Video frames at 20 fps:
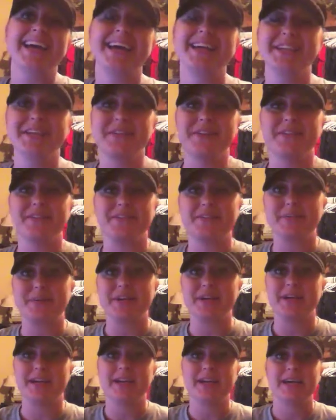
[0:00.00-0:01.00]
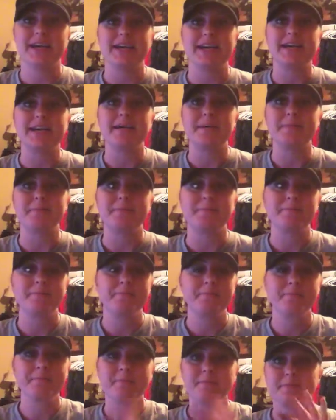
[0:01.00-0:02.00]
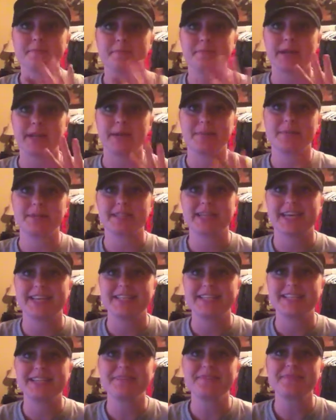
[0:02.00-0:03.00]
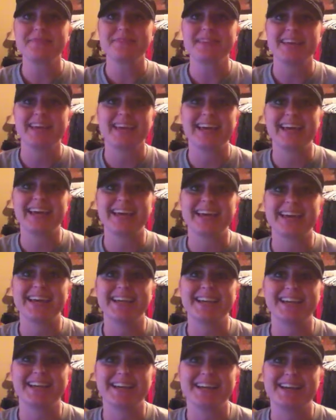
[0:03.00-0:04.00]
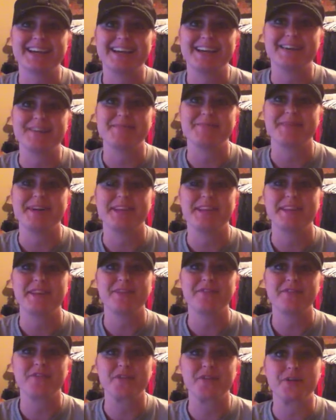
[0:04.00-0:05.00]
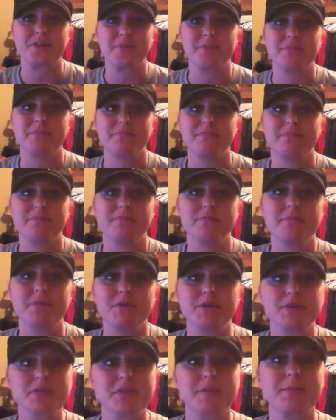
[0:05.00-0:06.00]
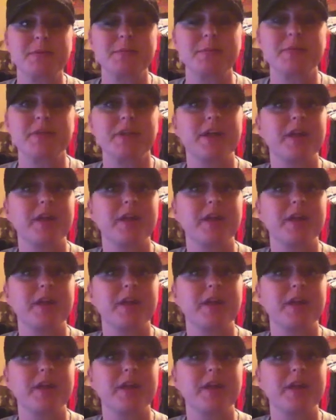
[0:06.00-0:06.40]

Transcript: Hello everyone, my name is Casey, and I think for most of the people